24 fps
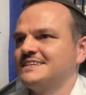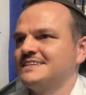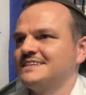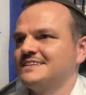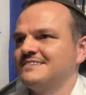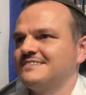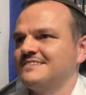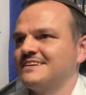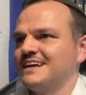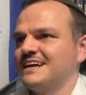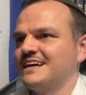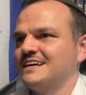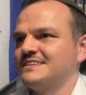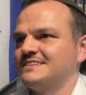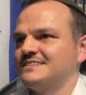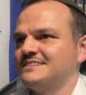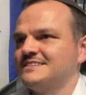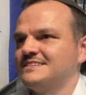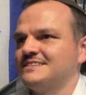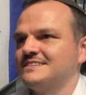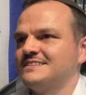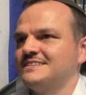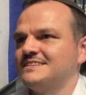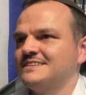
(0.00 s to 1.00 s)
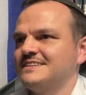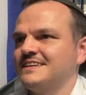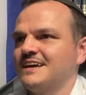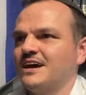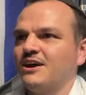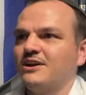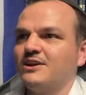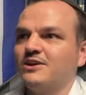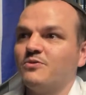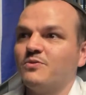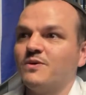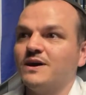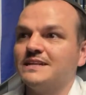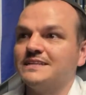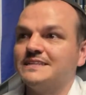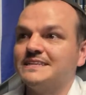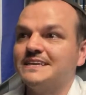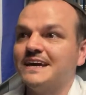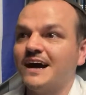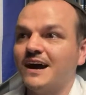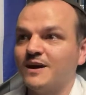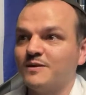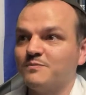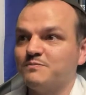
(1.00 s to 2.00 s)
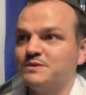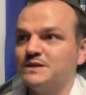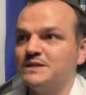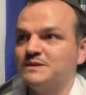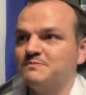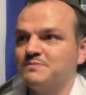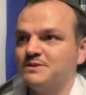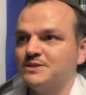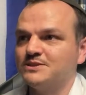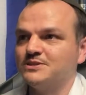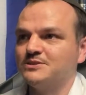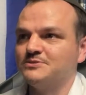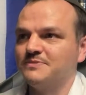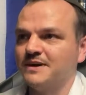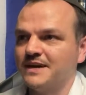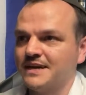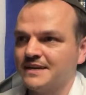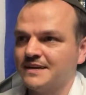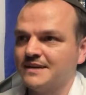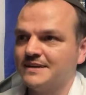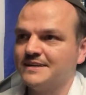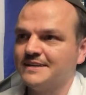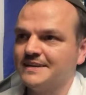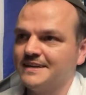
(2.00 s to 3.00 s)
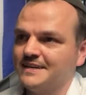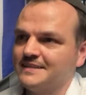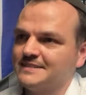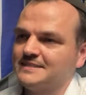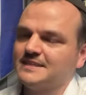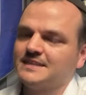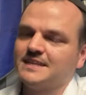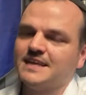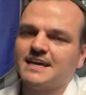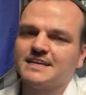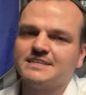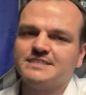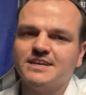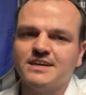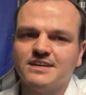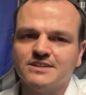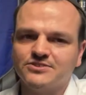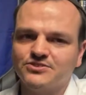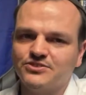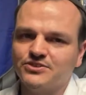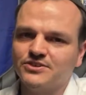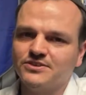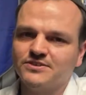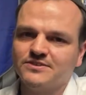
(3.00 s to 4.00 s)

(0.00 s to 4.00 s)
that they only want young people to make Aliyah. So that's not true.